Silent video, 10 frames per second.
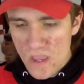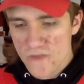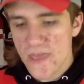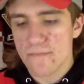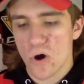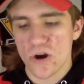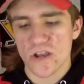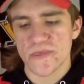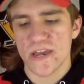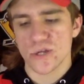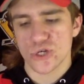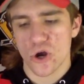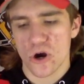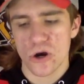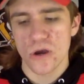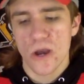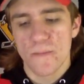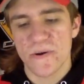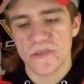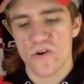They market things, sure,
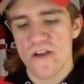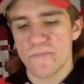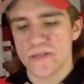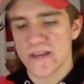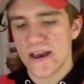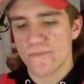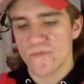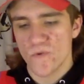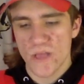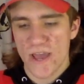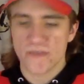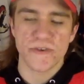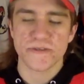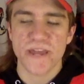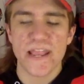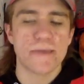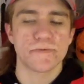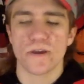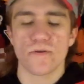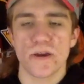but there have been times where, like, the Stadium
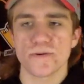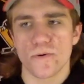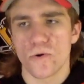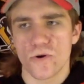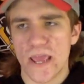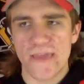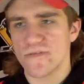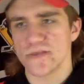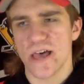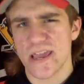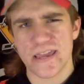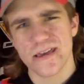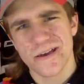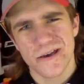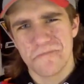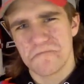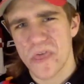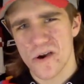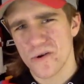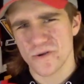Series or even, like,
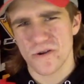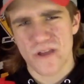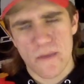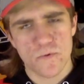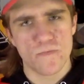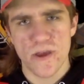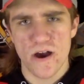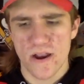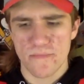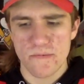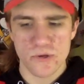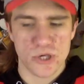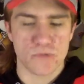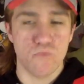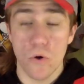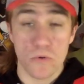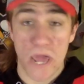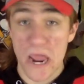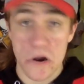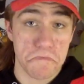the All-Star Games will be on and people just won't
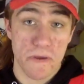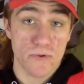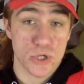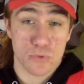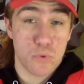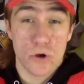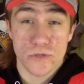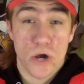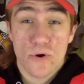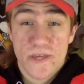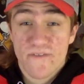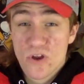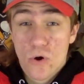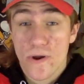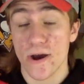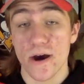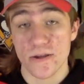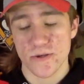care. People just won't know what's even going on.